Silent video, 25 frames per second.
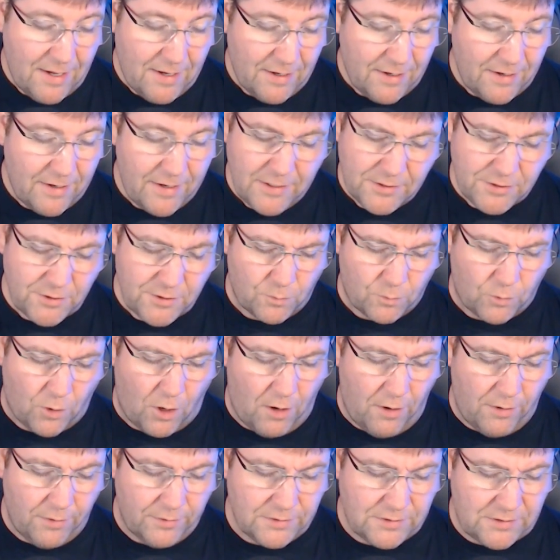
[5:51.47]
Is it
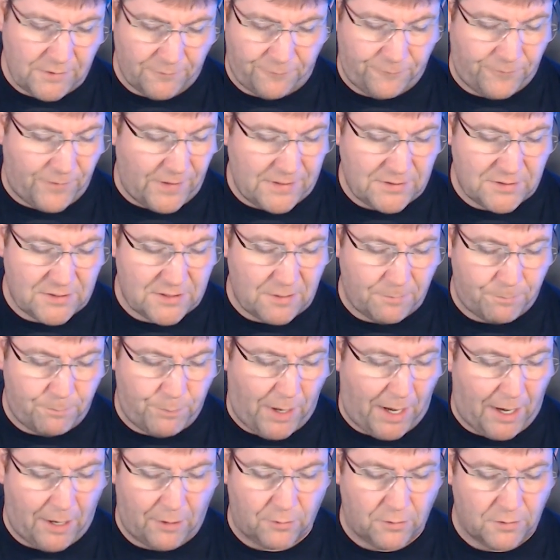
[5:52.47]
wrong to face the
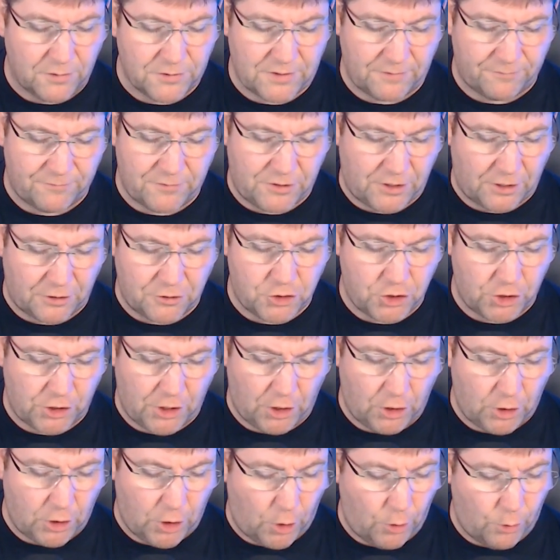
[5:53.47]
perils of Dungeon
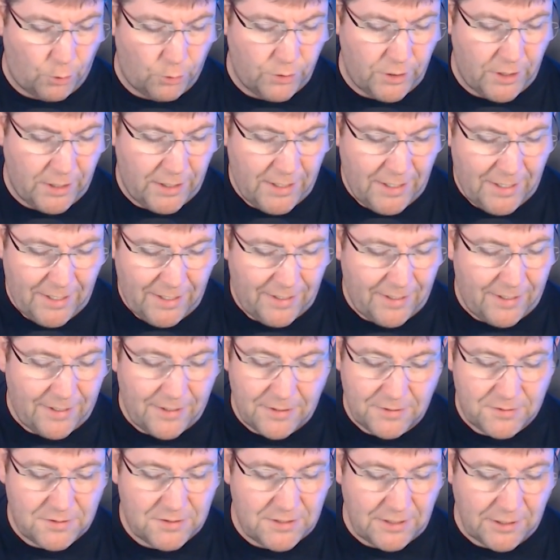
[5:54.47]
alone in a
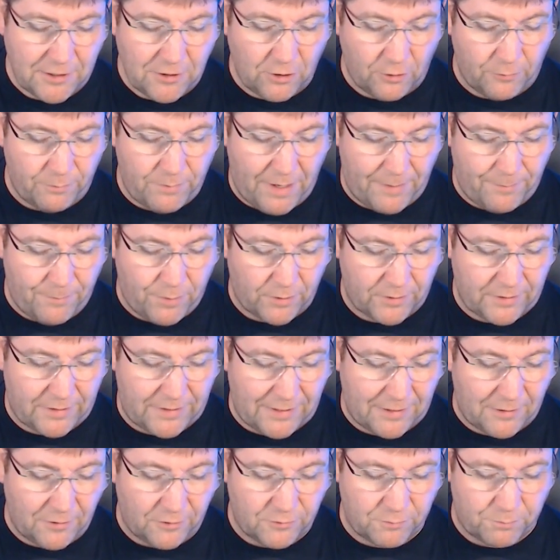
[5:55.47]
single-member
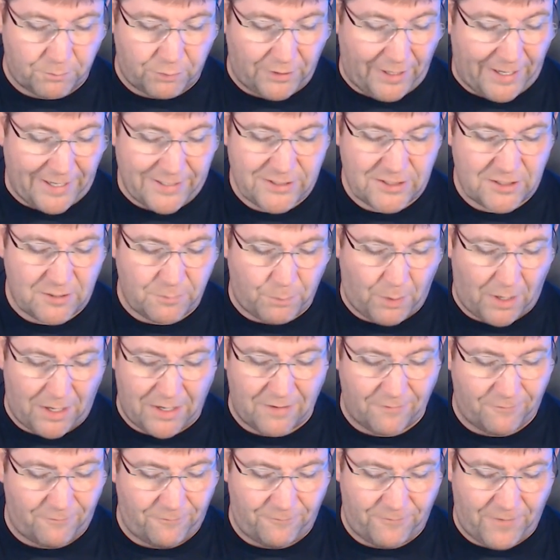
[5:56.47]
guild blessed by
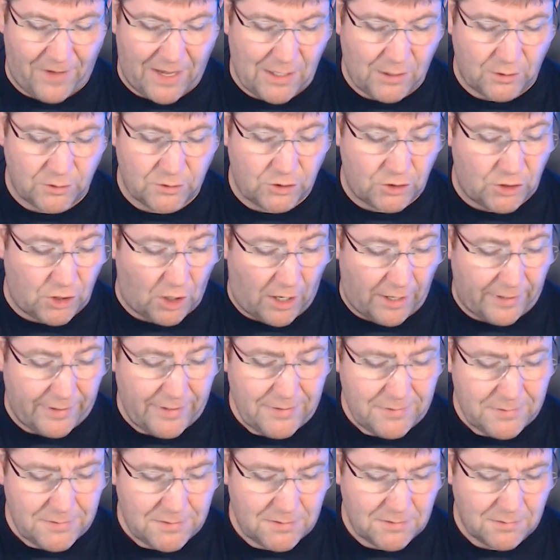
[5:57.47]
a failed
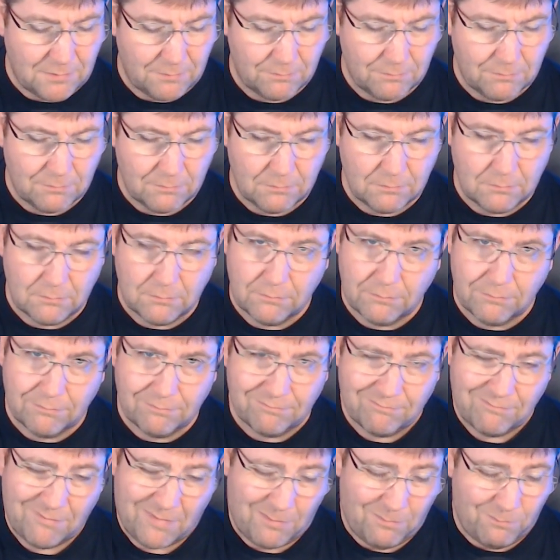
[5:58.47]
goddess?
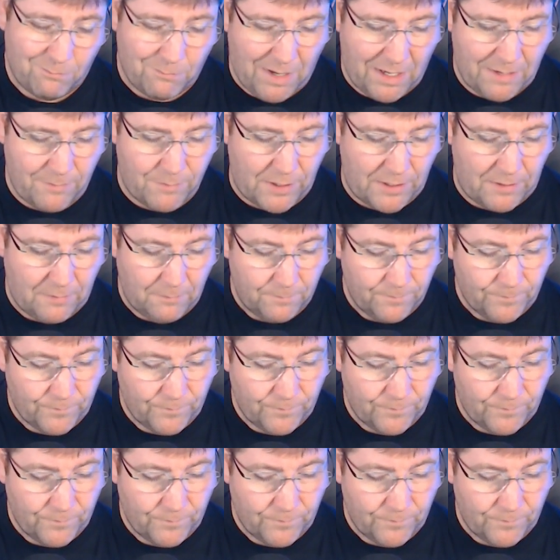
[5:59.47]
Maybe.